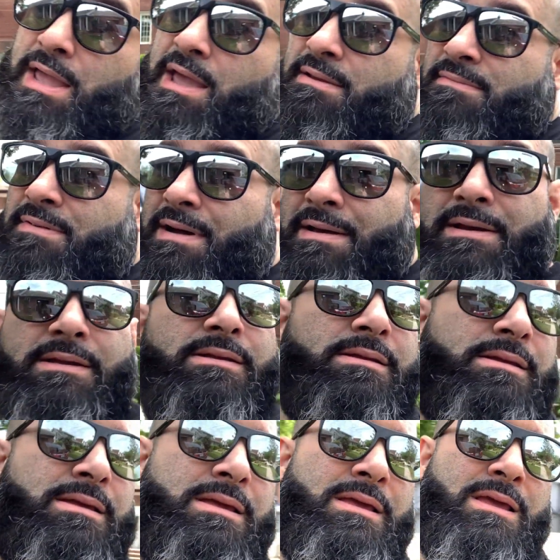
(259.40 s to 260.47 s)
can't find it,
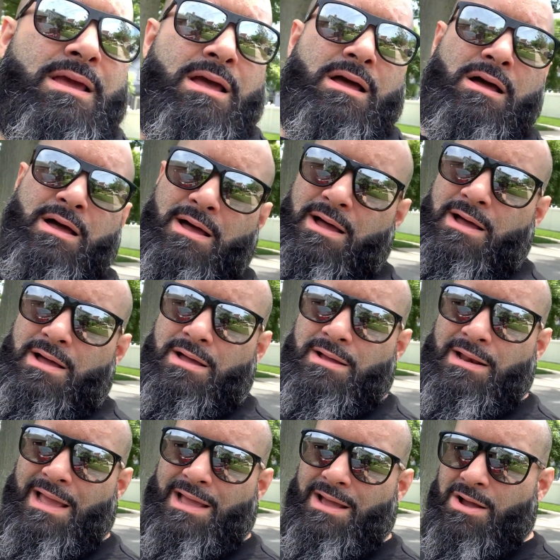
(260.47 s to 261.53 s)
uh,
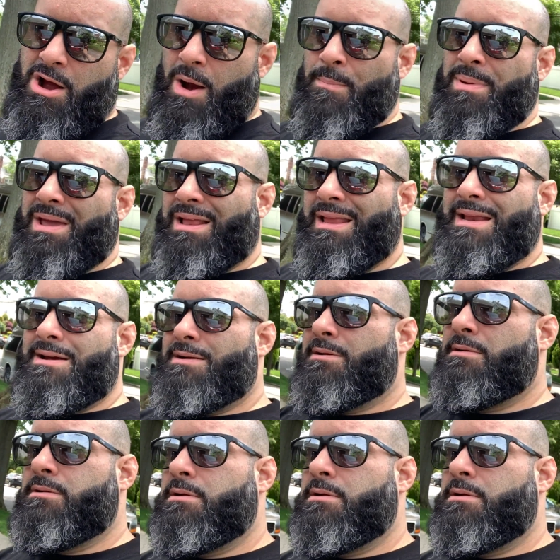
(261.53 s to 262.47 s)
like a carpet cleaner,